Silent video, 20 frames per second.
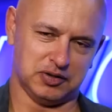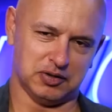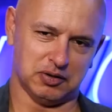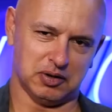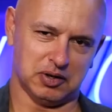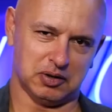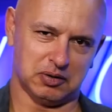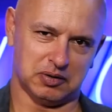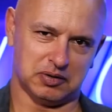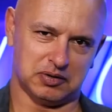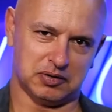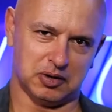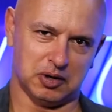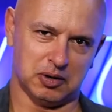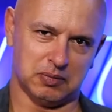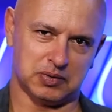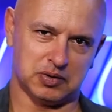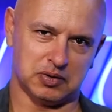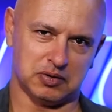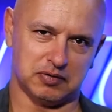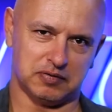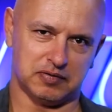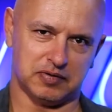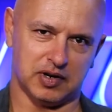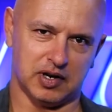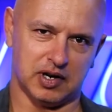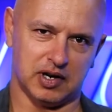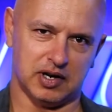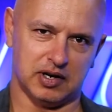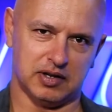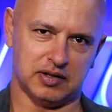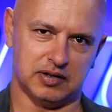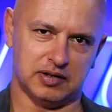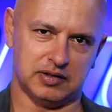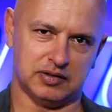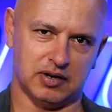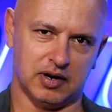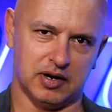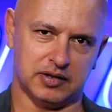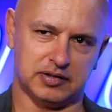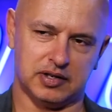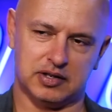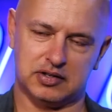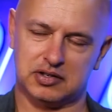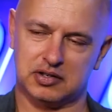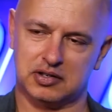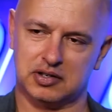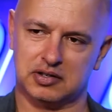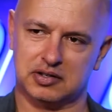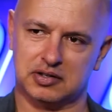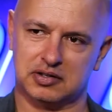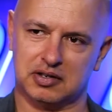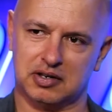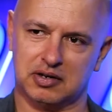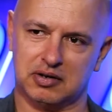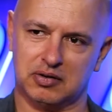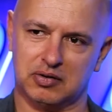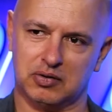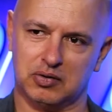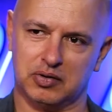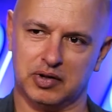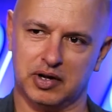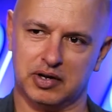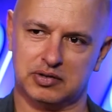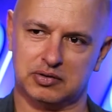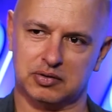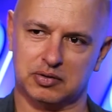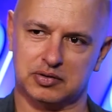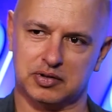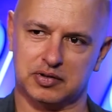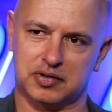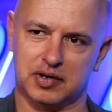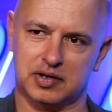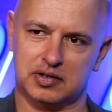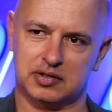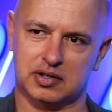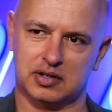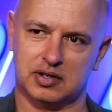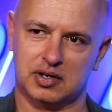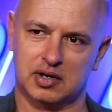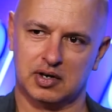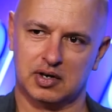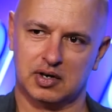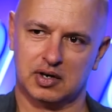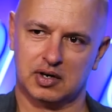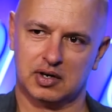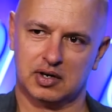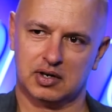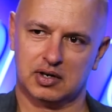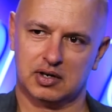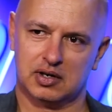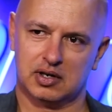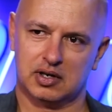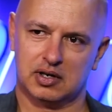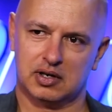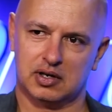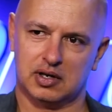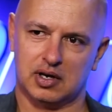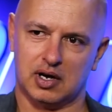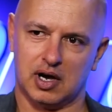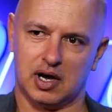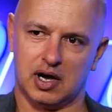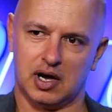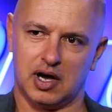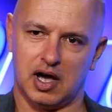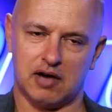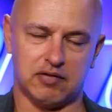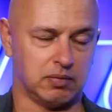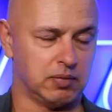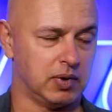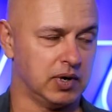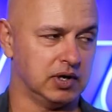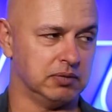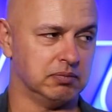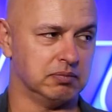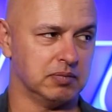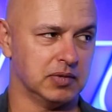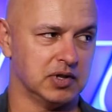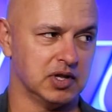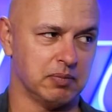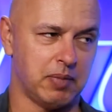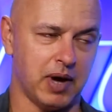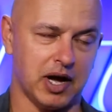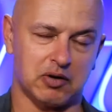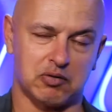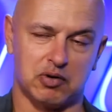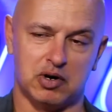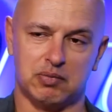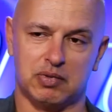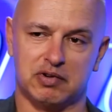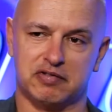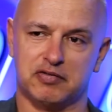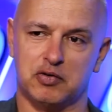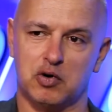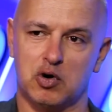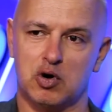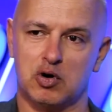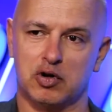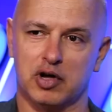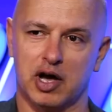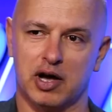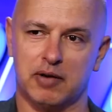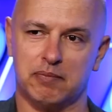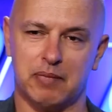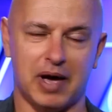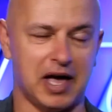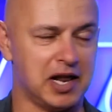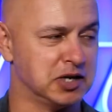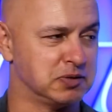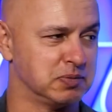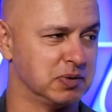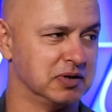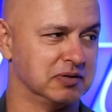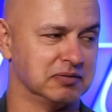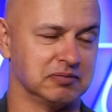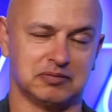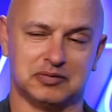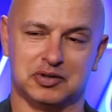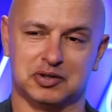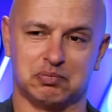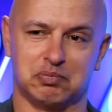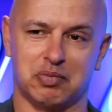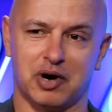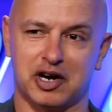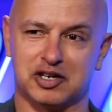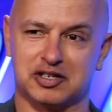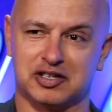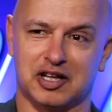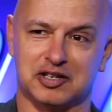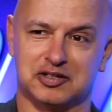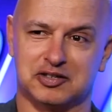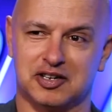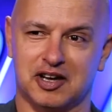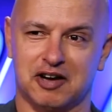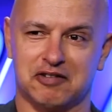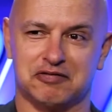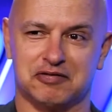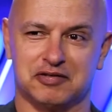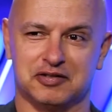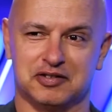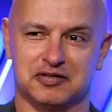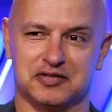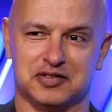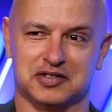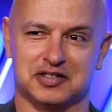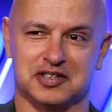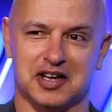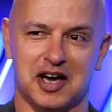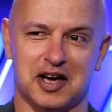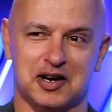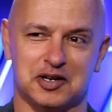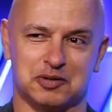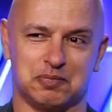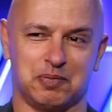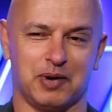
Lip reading: doing in terms of their dietitian and all those sorts of things. And haven't been in the background before. Management just brushed that stuff for starters,